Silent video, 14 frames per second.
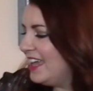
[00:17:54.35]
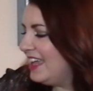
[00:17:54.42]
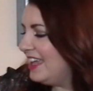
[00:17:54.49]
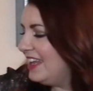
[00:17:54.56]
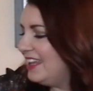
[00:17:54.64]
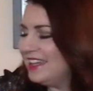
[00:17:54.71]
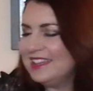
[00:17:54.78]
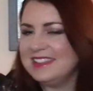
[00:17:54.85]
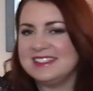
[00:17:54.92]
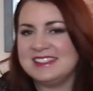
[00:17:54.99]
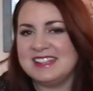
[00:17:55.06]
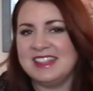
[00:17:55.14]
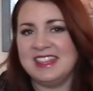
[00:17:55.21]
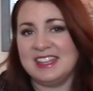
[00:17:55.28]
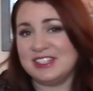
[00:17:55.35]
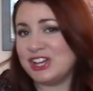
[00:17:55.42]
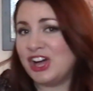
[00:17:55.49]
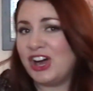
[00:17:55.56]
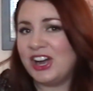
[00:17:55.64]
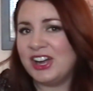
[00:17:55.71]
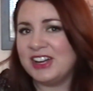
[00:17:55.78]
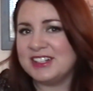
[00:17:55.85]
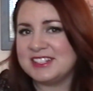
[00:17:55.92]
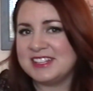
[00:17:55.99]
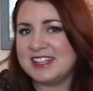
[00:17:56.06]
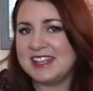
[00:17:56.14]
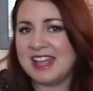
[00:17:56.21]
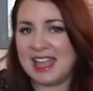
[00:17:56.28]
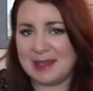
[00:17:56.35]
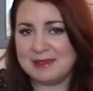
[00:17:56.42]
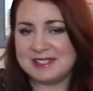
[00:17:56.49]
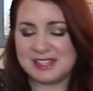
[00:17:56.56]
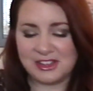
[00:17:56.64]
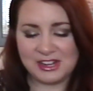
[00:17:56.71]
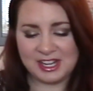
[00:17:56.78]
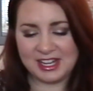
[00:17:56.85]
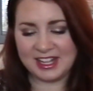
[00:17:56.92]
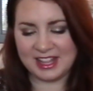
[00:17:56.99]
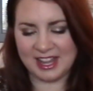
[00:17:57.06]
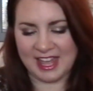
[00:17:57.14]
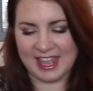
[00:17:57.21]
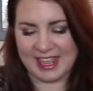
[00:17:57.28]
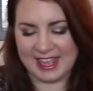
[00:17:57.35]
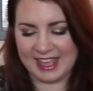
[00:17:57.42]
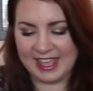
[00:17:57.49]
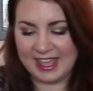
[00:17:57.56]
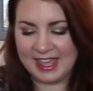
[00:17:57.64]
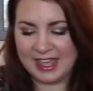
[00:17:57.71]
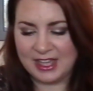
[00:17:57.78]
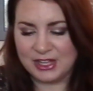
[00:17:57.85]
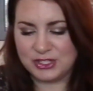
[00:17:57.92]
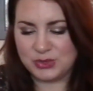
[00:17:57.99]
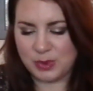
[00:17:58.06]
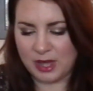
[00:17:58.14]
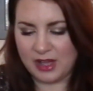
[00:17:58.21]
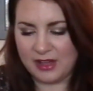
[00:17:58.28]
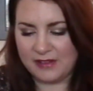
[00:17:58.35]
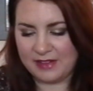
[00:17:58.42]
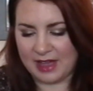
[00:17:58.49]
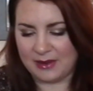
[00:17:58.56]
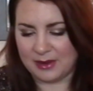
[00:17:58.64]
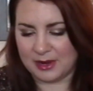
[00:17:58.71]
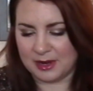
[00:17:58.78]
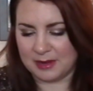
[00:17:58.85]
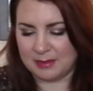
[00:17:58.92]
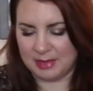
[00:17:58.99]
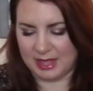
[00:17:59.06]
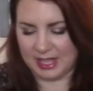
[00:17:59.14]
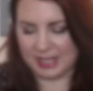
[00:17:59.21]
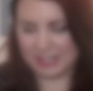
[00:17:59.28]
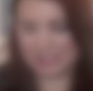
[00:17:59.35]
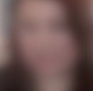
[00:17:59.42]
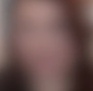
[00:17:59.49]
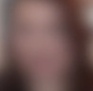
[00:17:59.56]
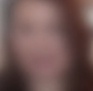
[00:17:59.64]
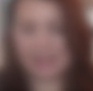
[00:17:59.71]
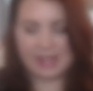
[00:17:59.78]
It is the Tarte Amazonian Clay 12-Hour Blush.